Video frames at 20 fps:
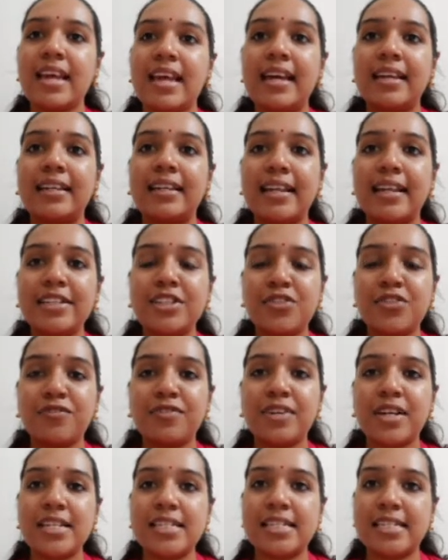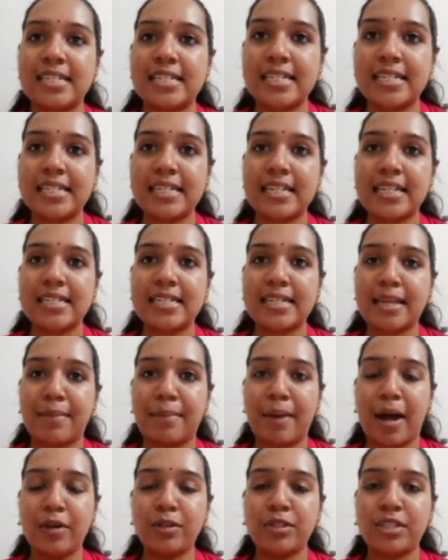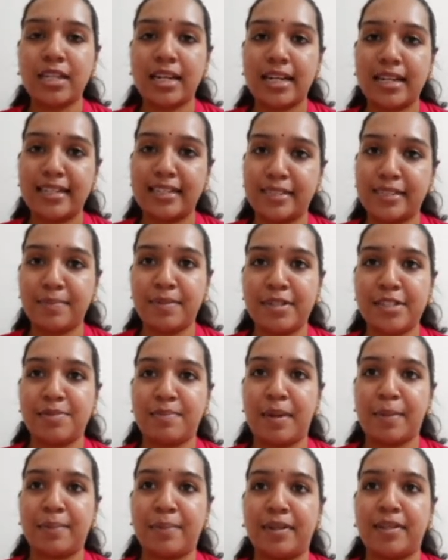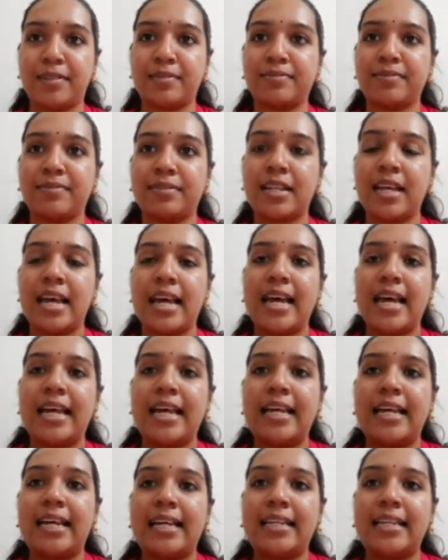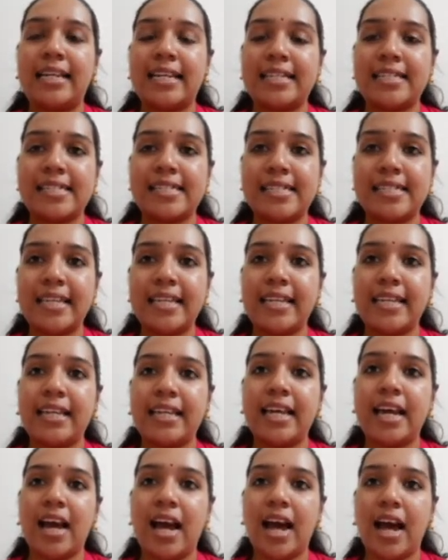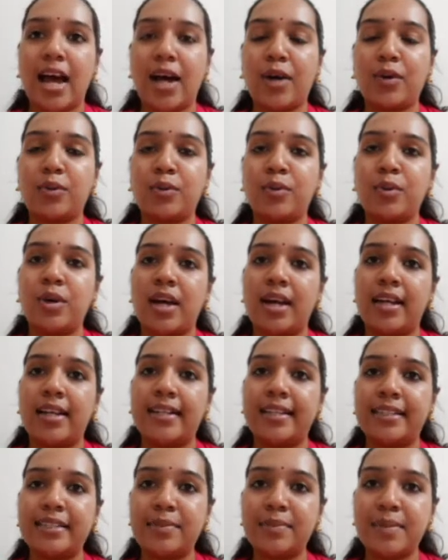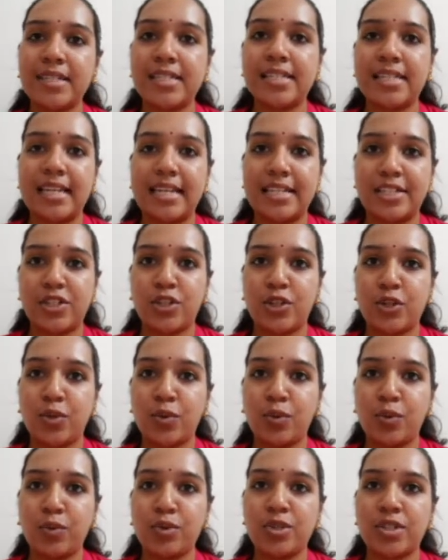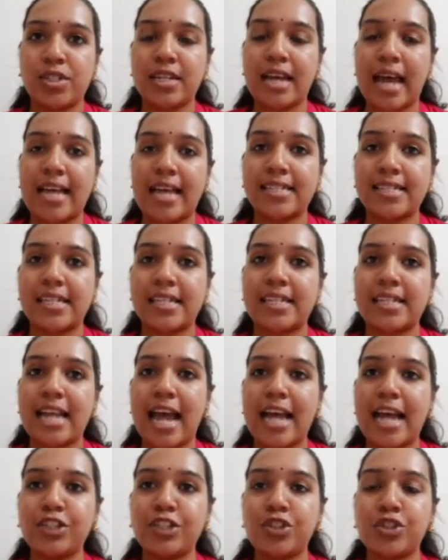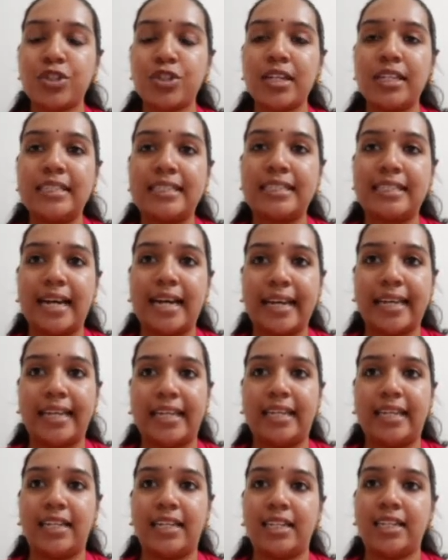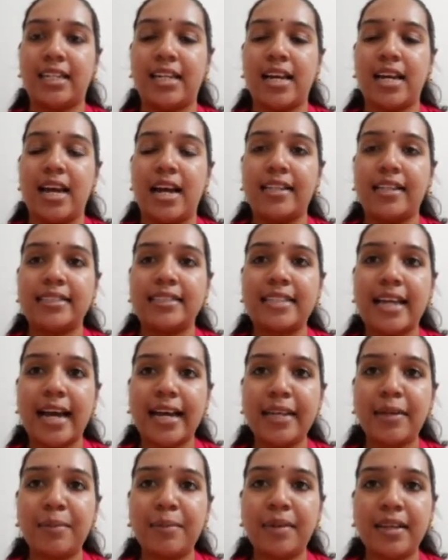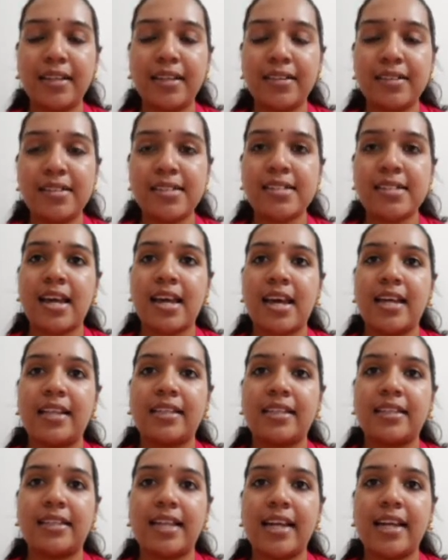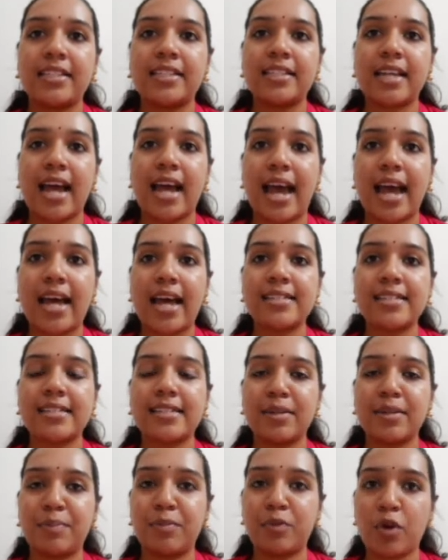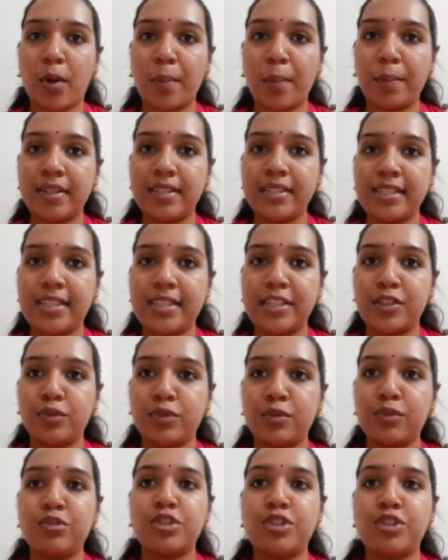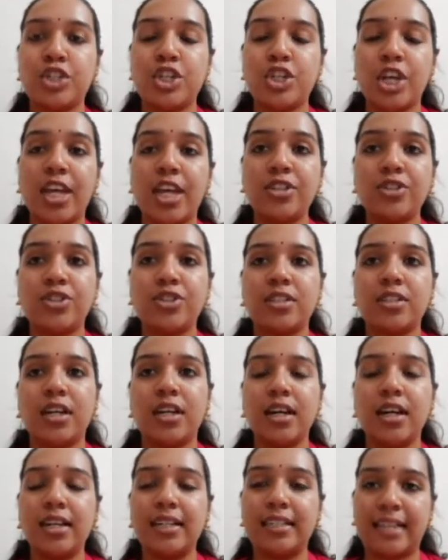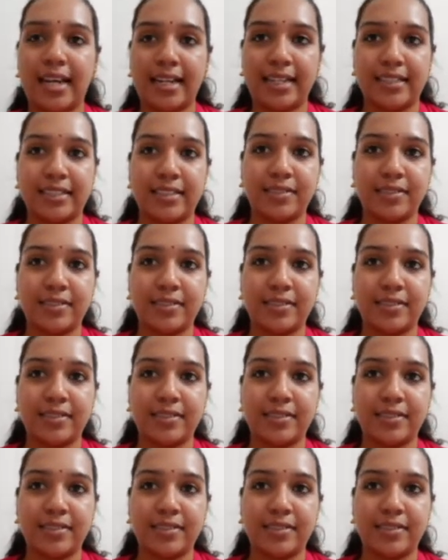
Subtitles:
Let's first discuss about litmus paper. Let's see how litmus is used as a natural dye. Dye means that has the property to change the color.